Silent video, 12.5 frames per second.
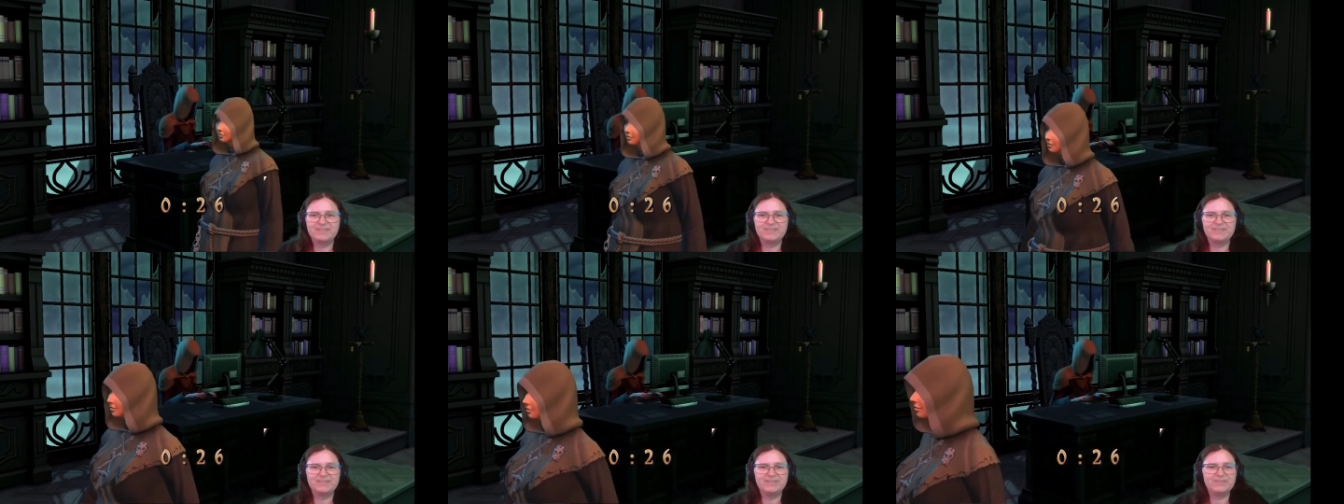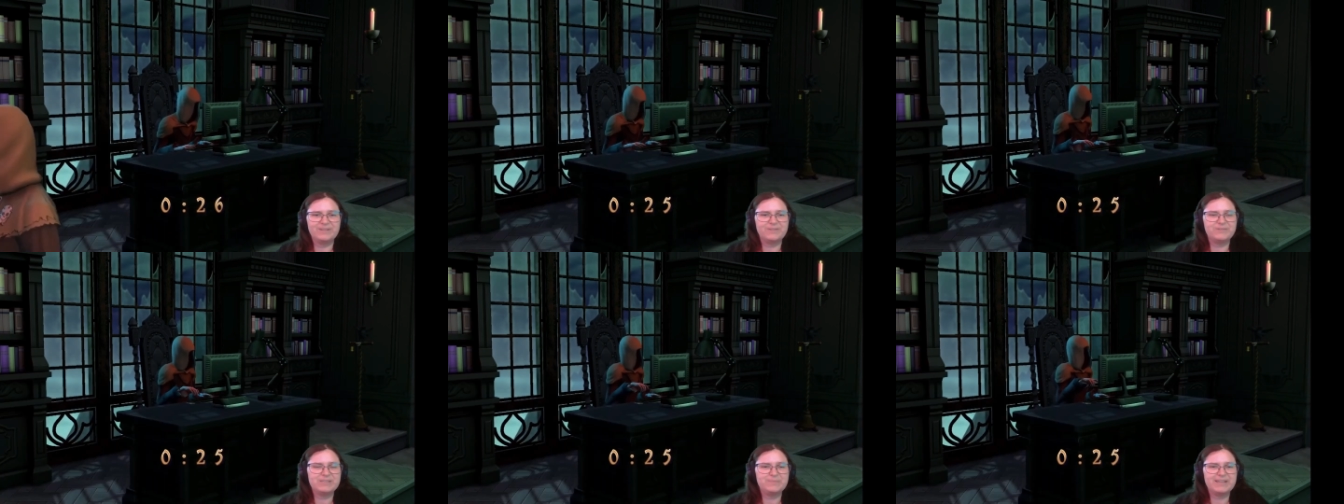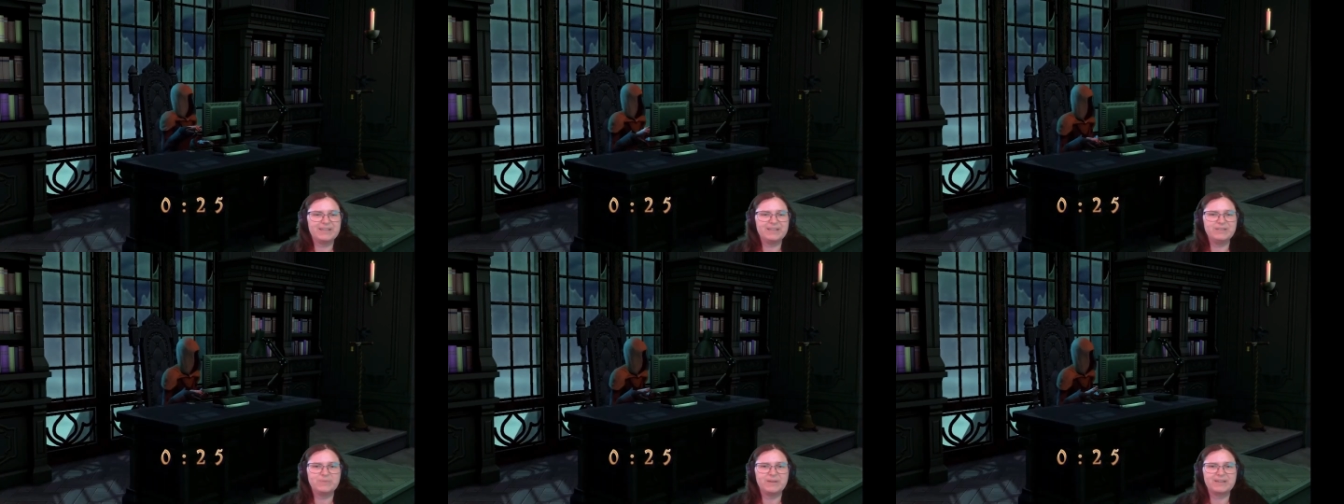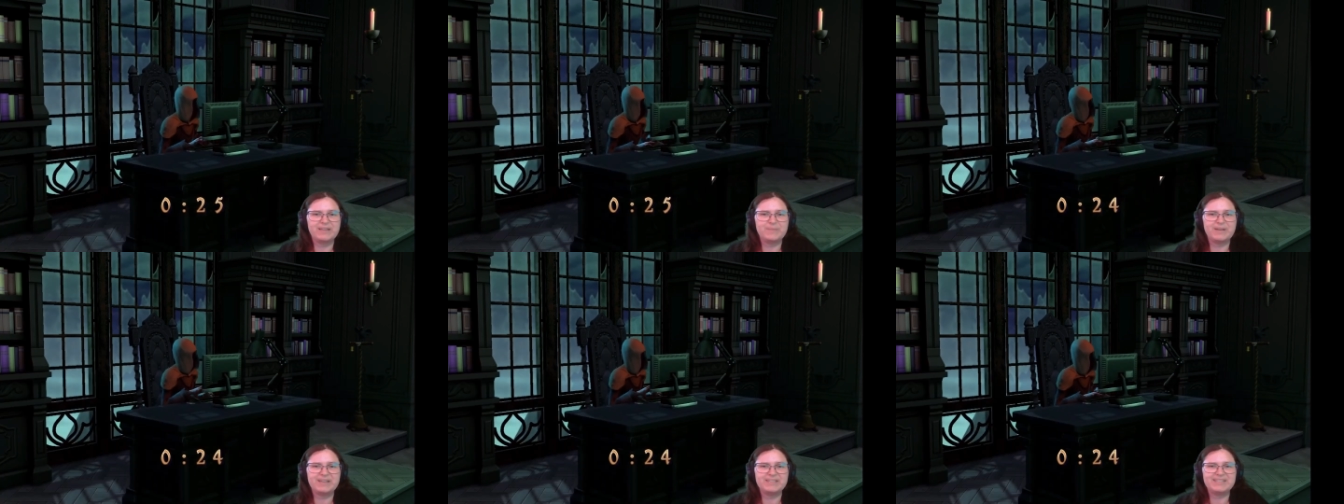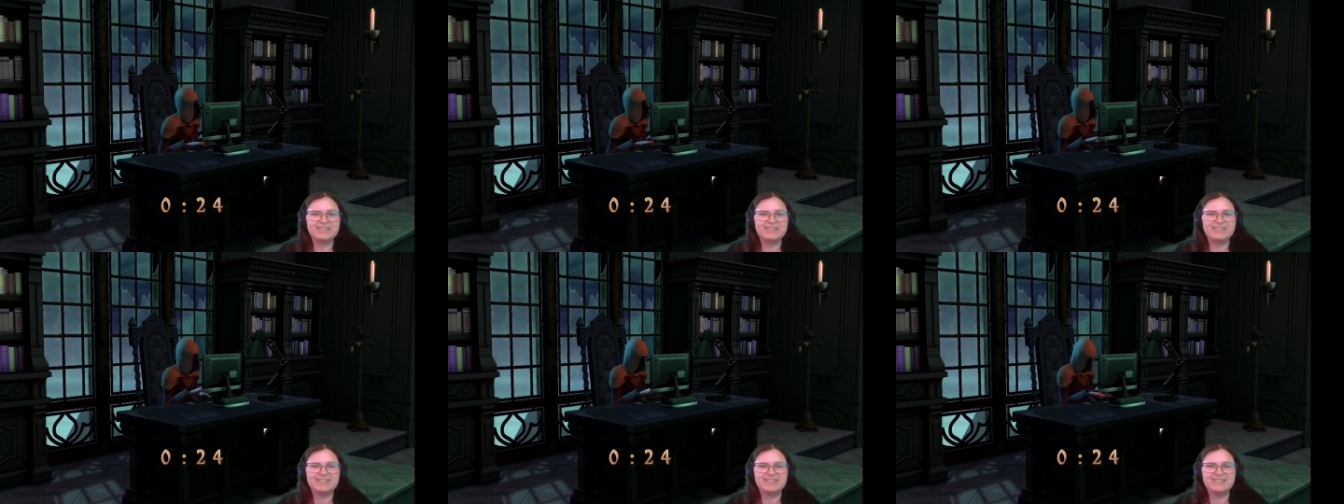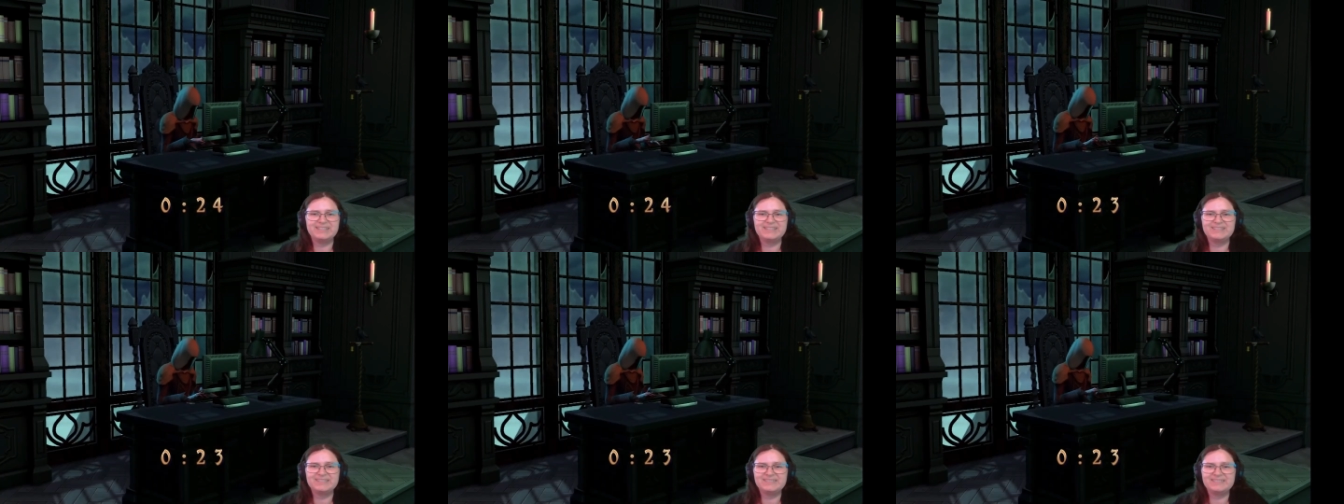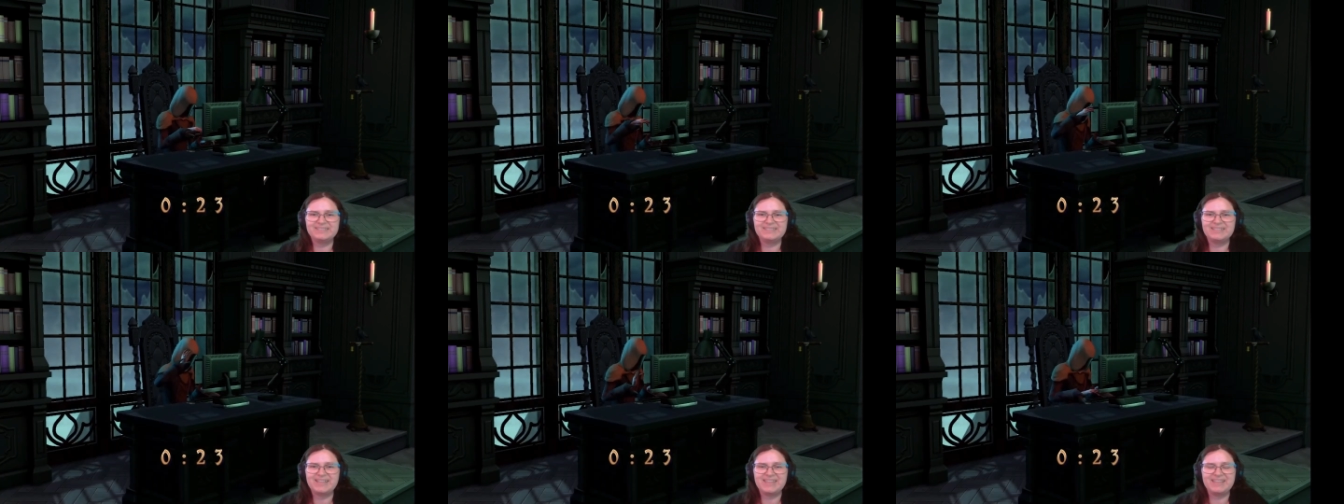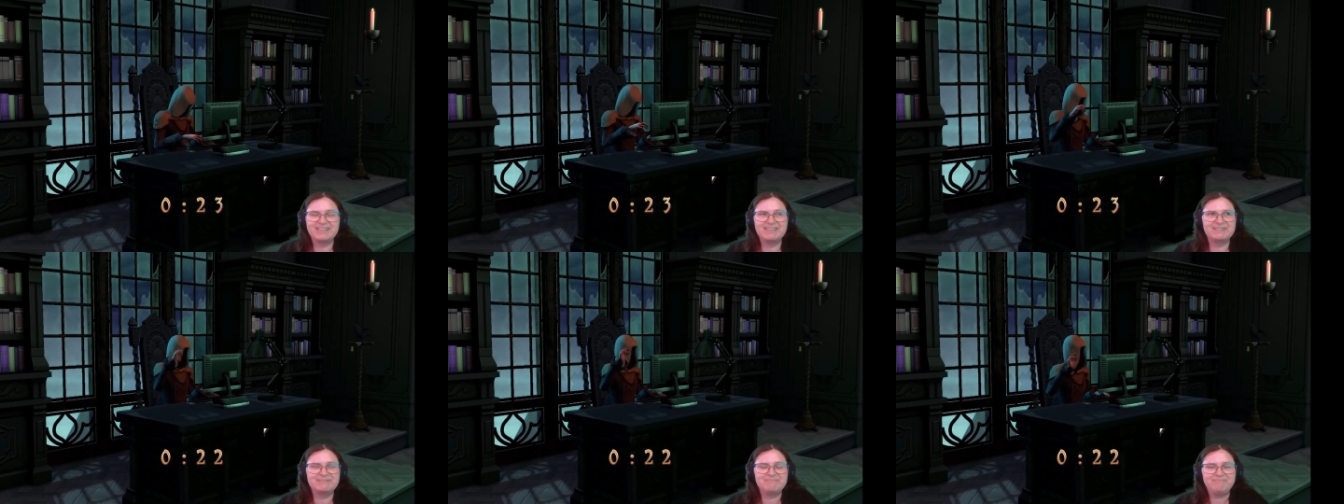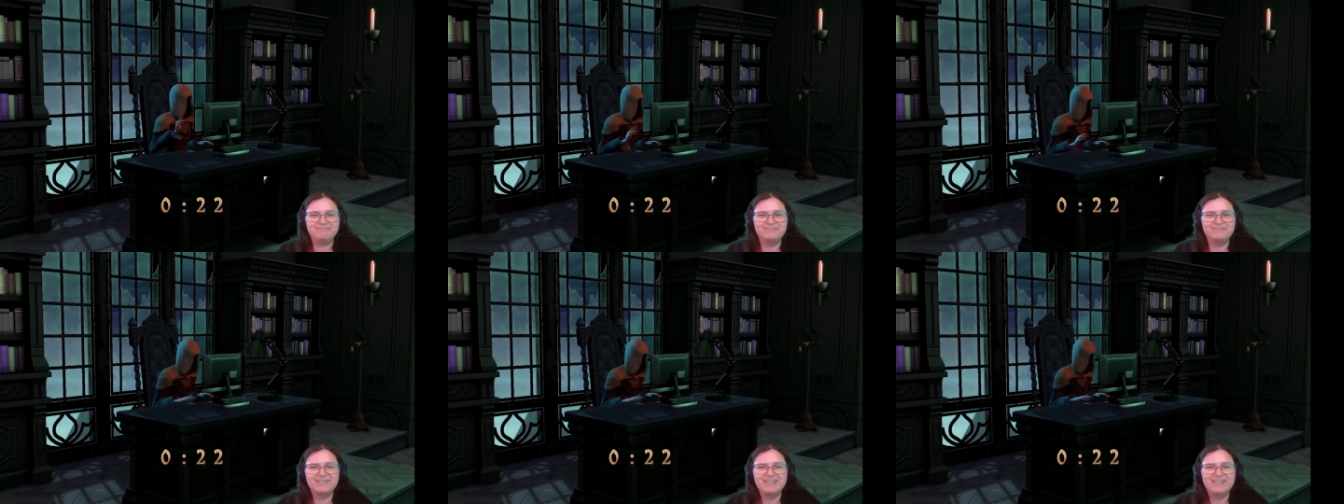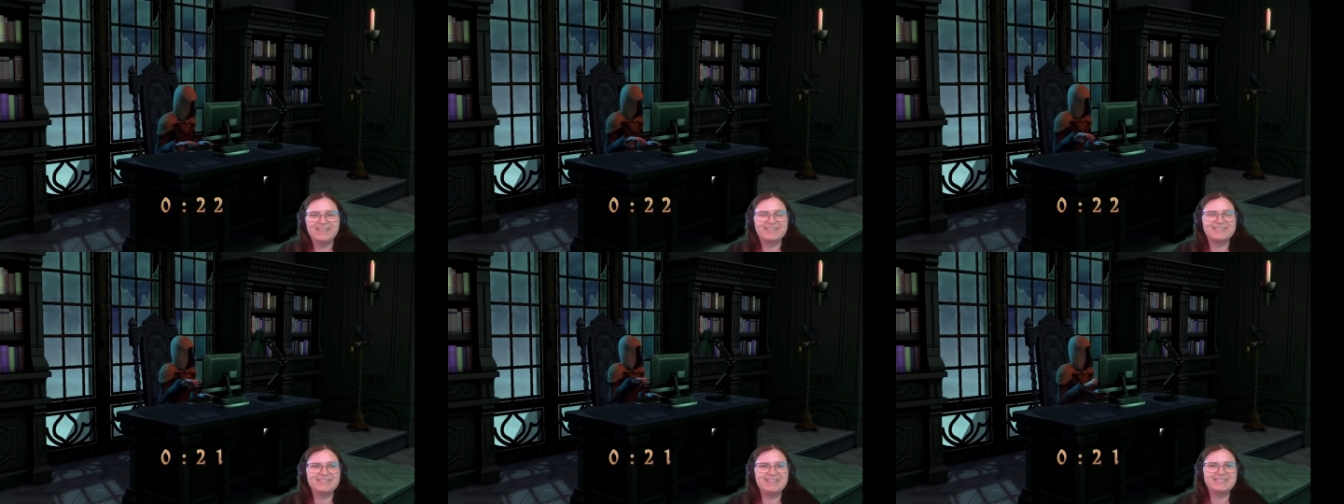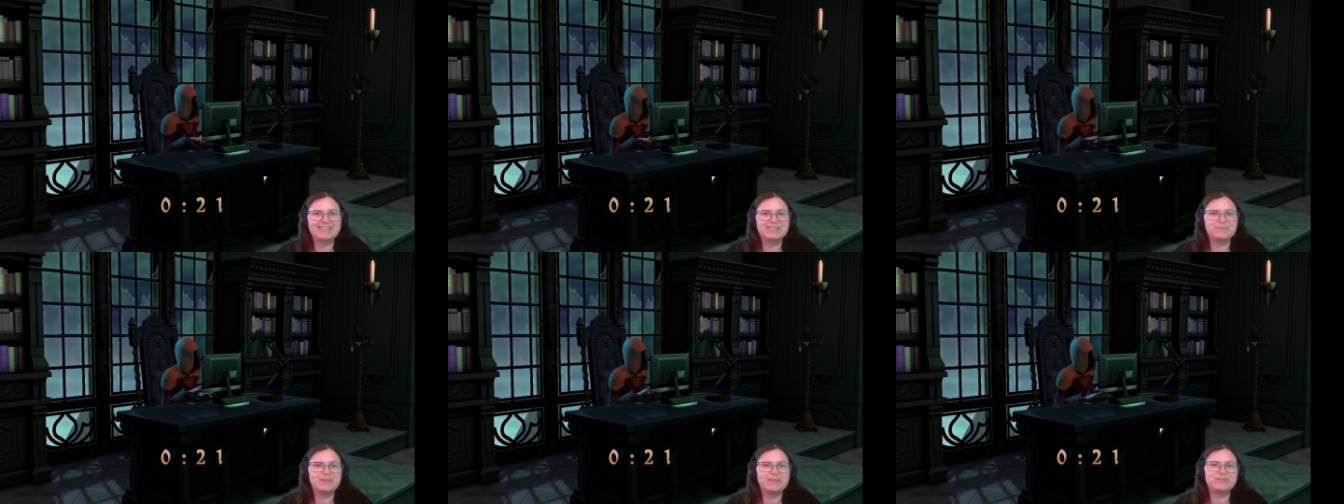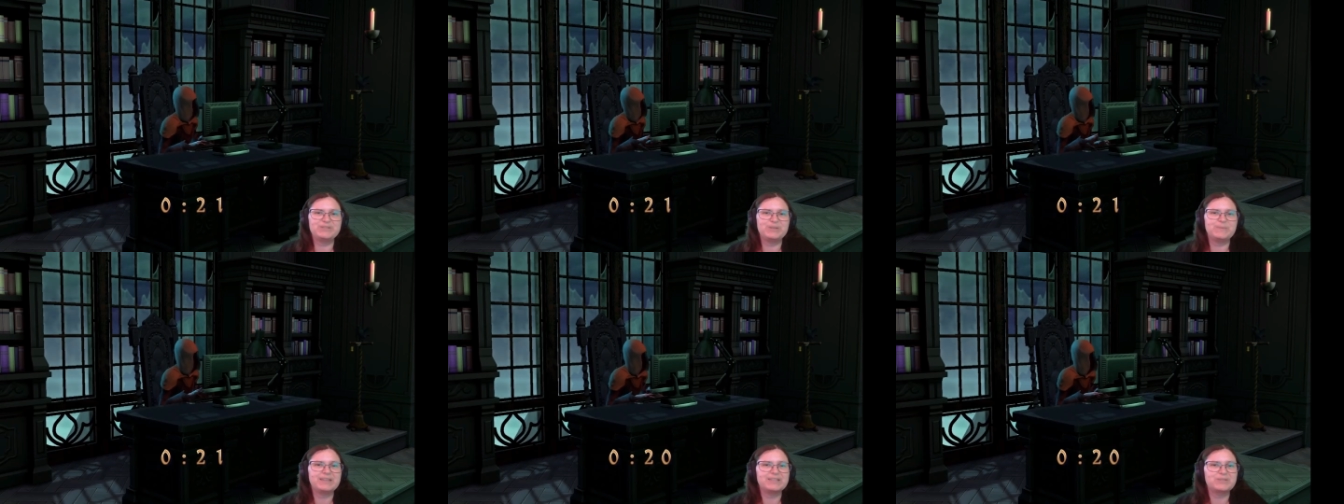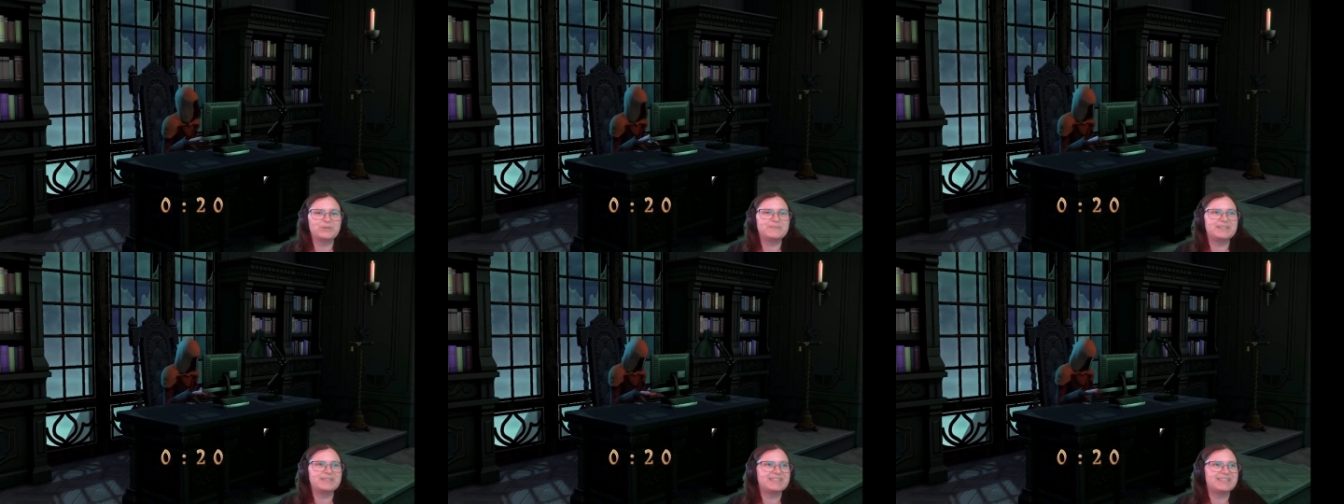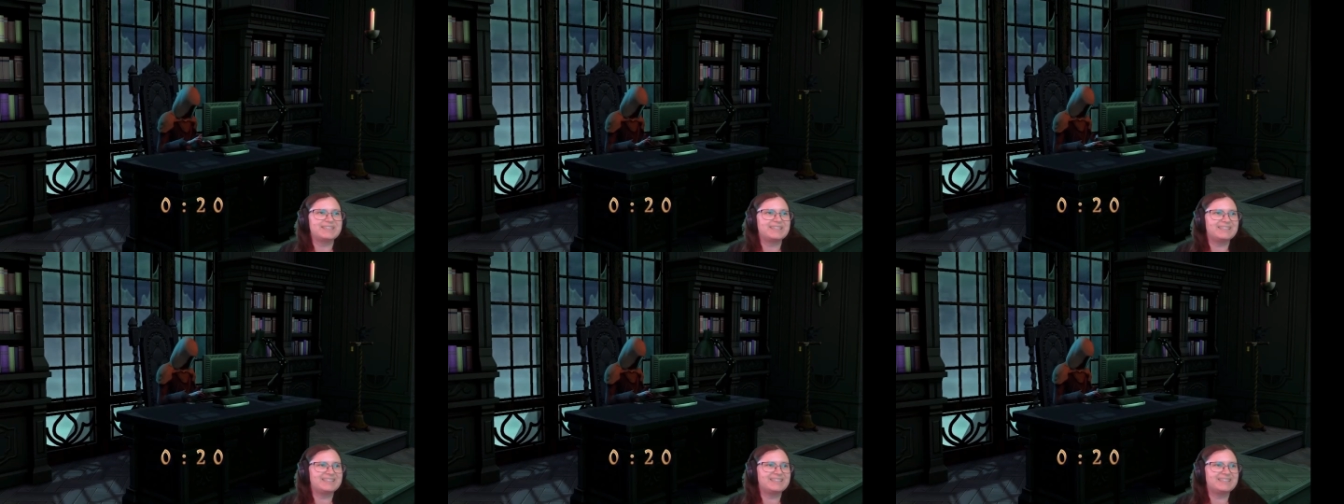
Oh, there goes somebody else walking by as an assistant. I think. At least that's what I'm assuming is Grim's assistant.